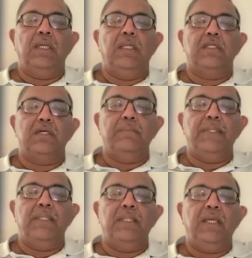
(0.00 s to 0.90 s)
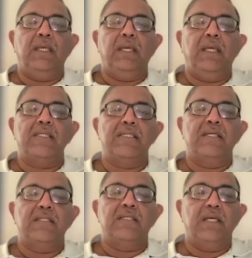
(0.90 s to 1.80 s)
determine the
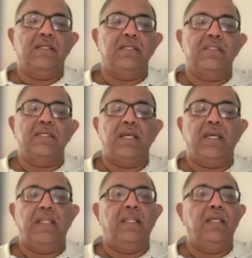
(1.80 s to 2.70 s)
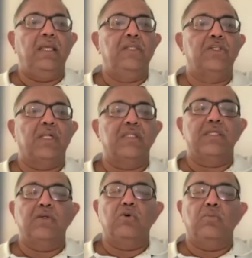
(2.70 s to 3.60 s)
ASA status and the
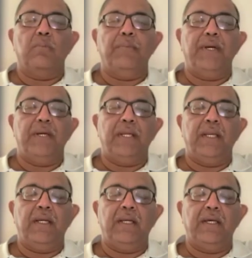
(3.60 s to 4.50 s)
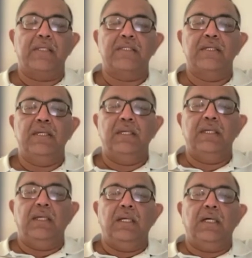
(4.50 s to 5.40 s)
Charlson Comorbidity Index.
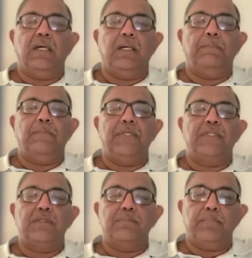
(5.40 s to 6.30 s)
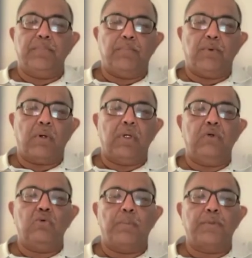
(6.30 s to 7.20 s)
It is
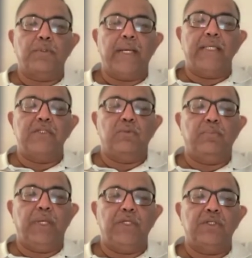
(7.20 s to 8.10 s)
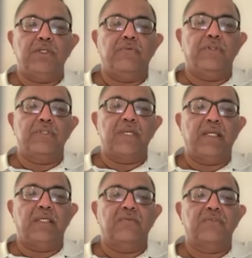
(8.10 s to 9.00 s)
important to optimize your patient for the
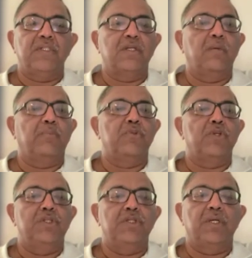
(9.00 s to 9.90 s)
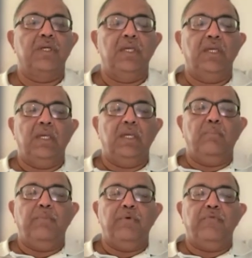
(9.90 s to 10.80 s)
selective surgical procedure
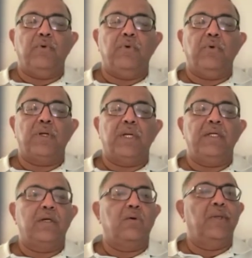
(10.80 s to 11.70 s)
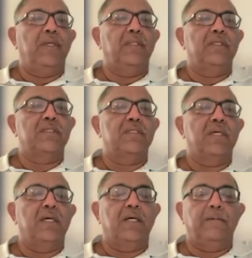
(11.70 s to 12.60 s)
before undergoing this
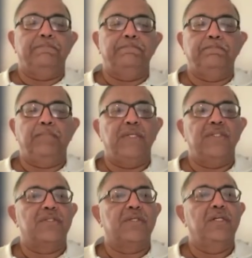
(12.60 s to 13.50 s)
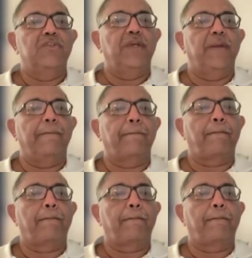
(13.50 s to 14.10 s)
major surgery.